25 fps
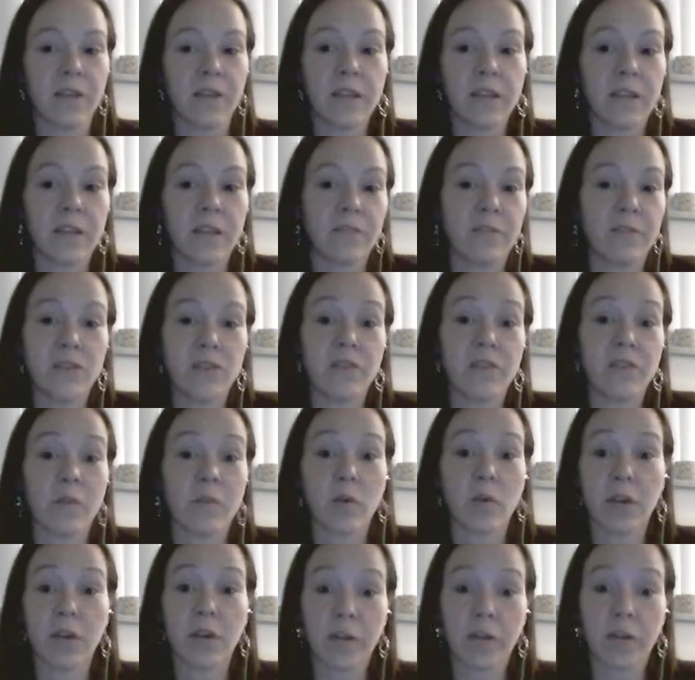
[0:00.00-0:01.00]
if
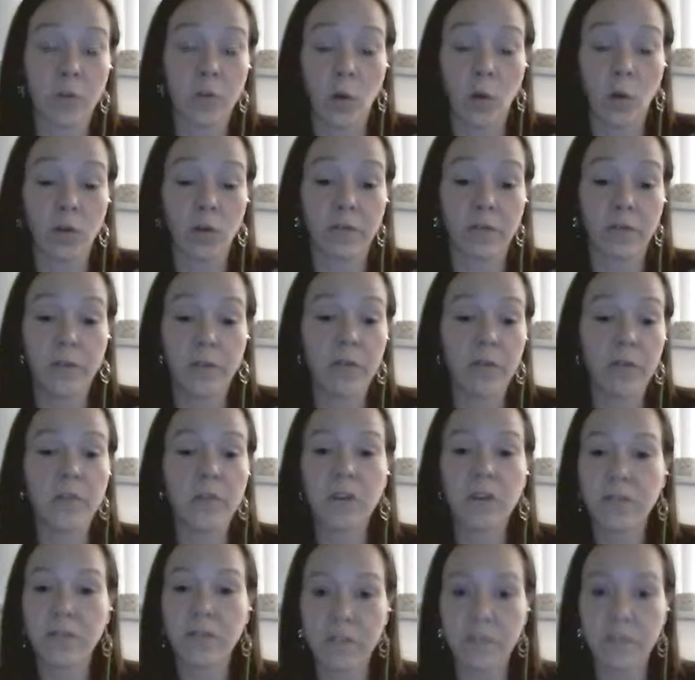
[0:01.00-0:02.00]
she's ever, I've told her, if
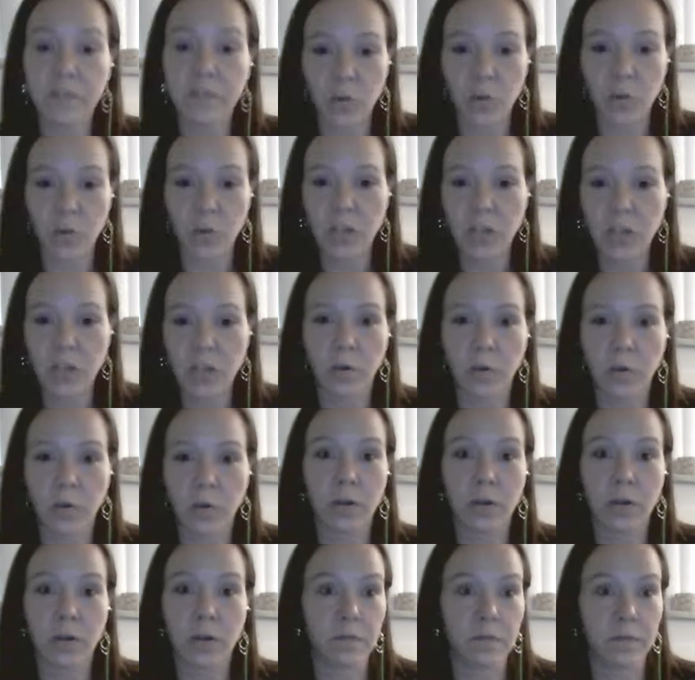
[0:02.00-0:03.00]
you're ever in a situation
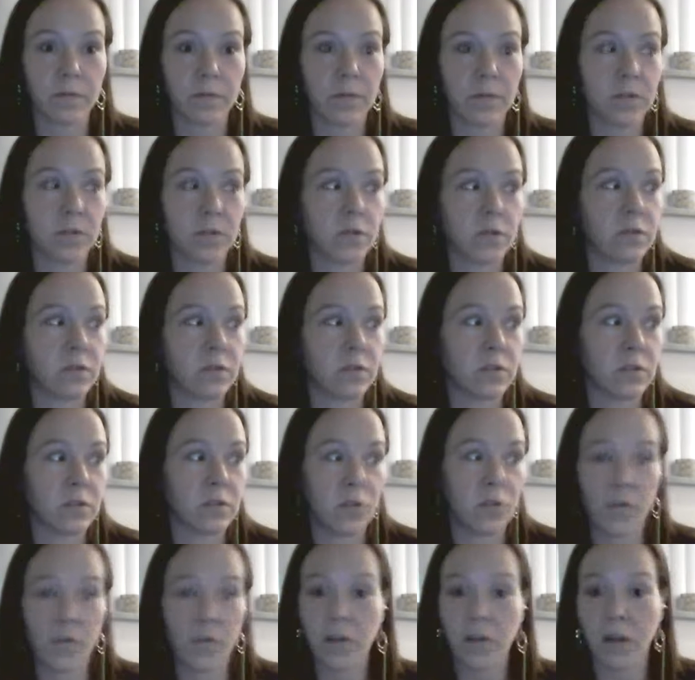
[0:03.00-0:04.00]
where
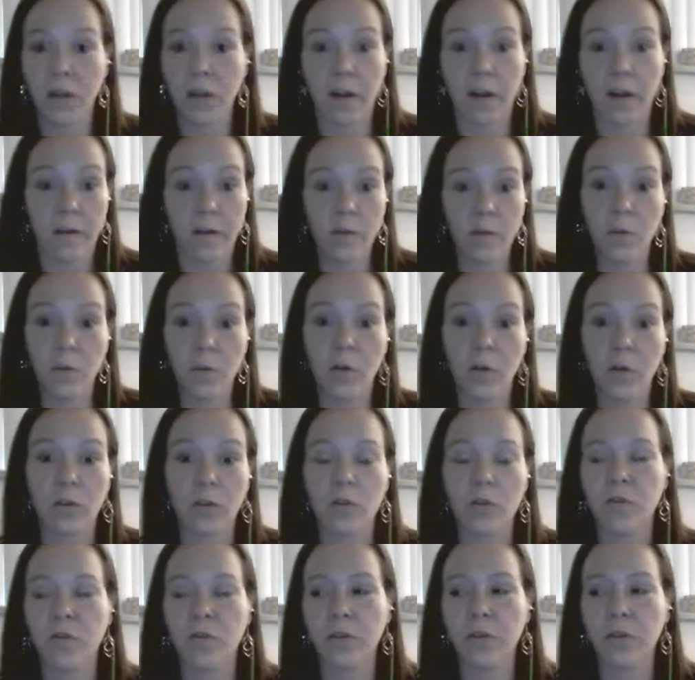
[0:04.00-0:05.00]
you feel uncomfortable or
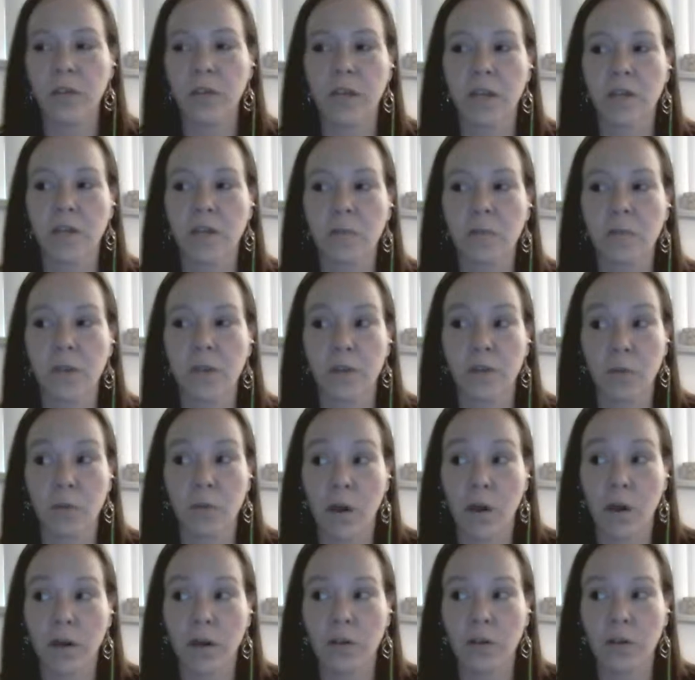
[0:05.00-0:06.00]
you feel like you're being
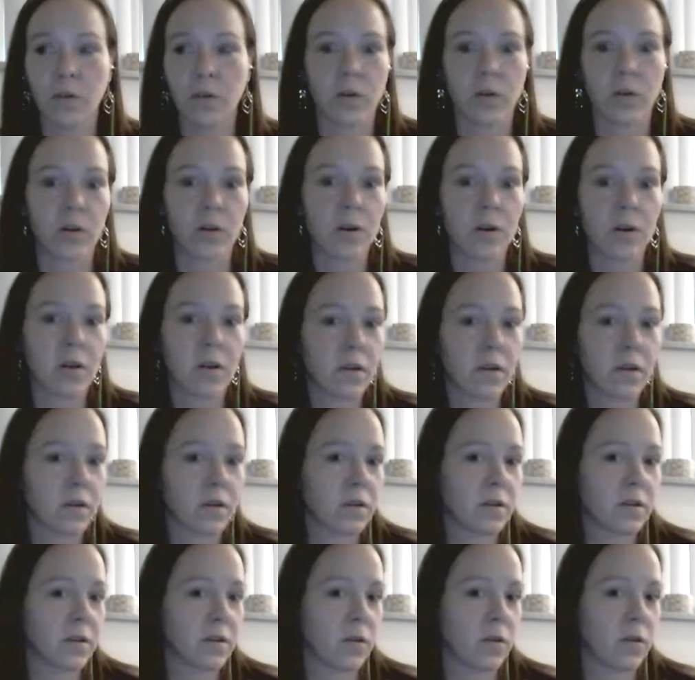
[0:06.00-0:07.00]
threatened or
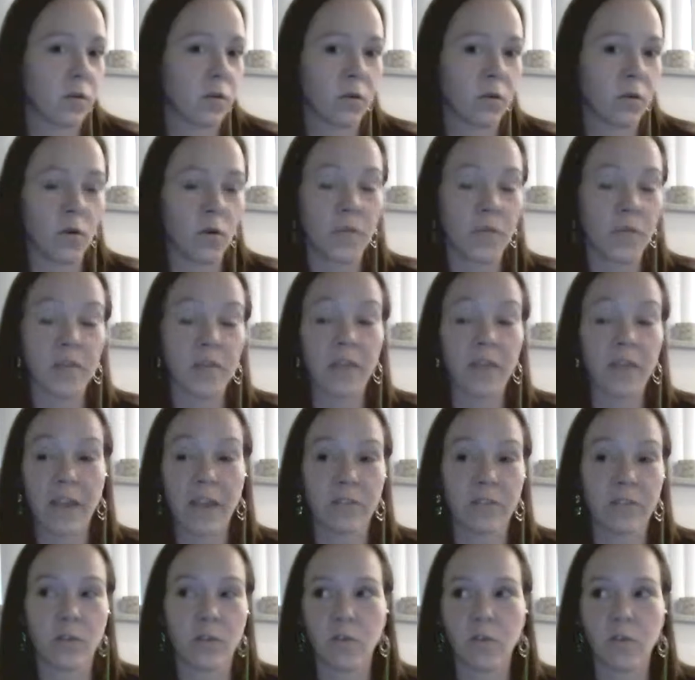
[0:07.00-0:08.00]
if it
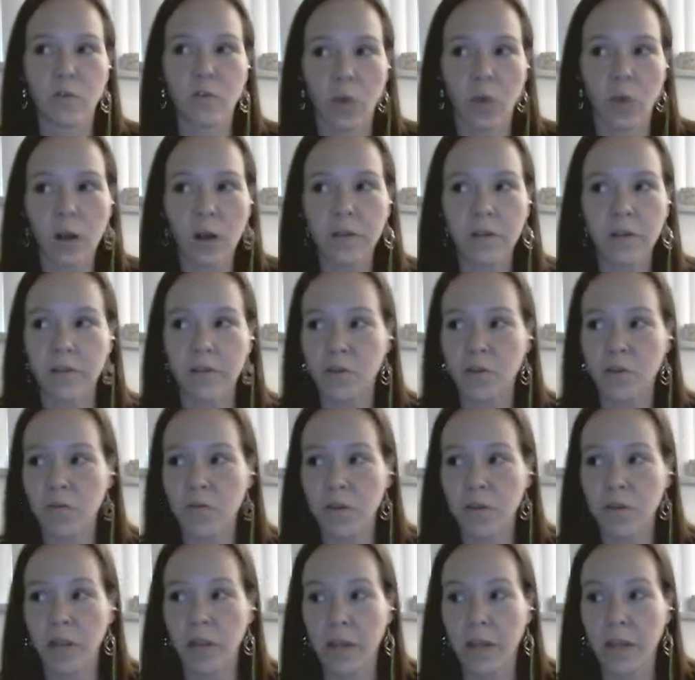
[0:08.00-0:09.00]
has to do with drugs and you
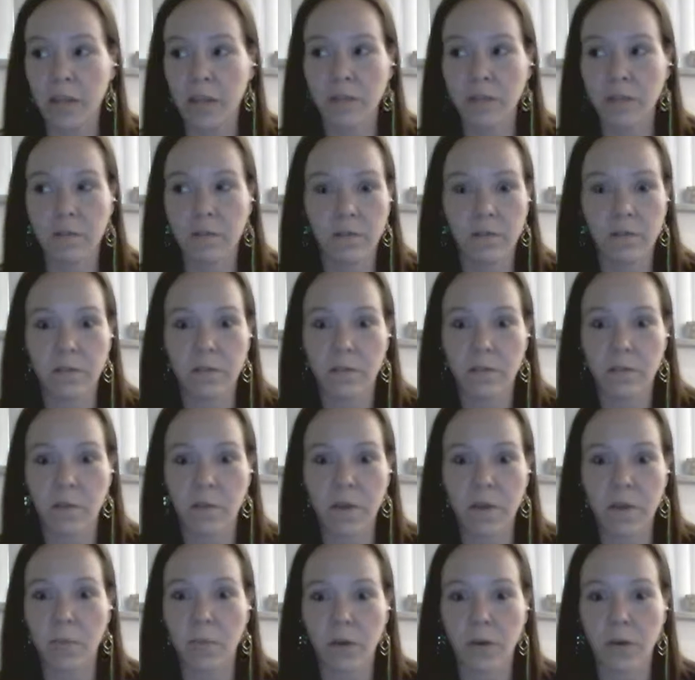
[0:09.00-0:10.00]
feel like
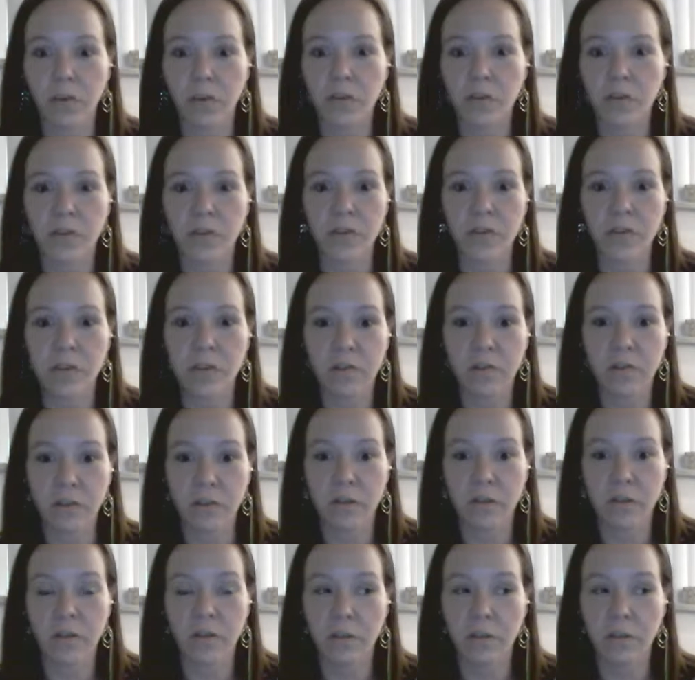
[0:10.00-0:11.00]
you're being pressured,
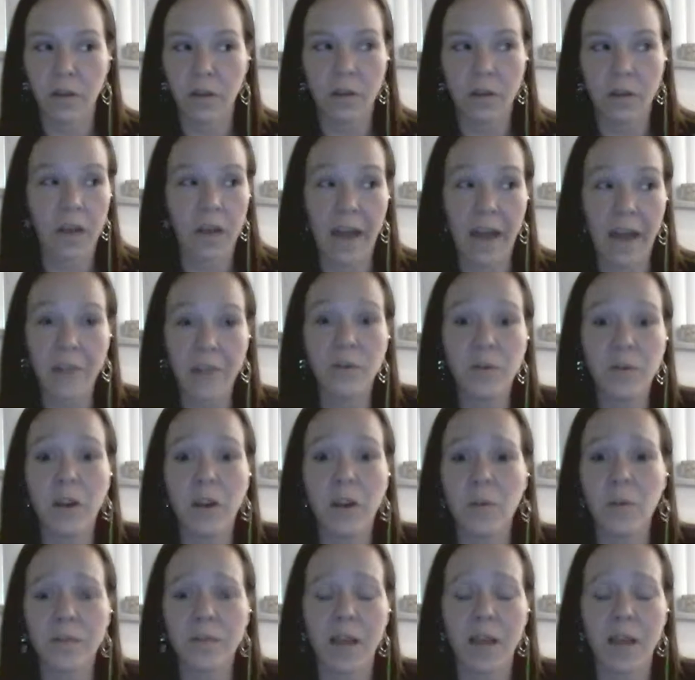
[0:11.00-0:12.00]
I
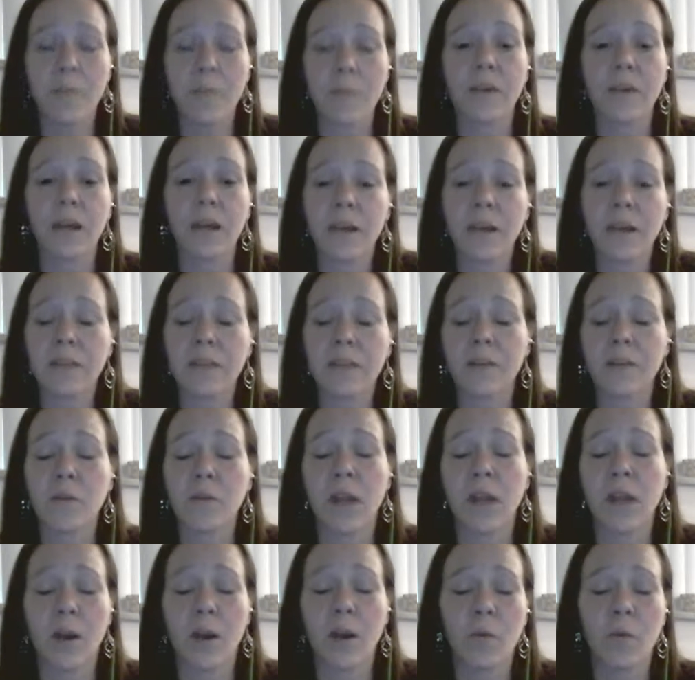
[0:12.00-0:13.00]
don't care what time of night it
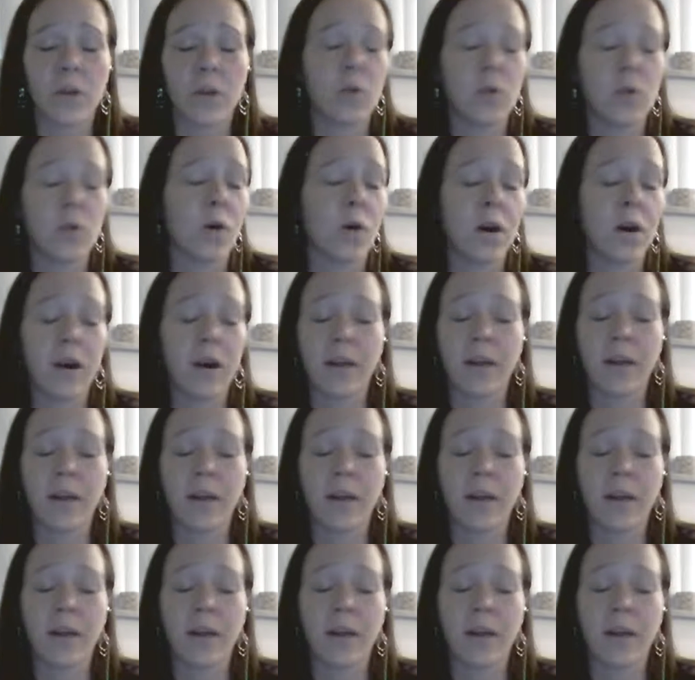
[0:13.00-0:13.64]
is. I don't care where you are.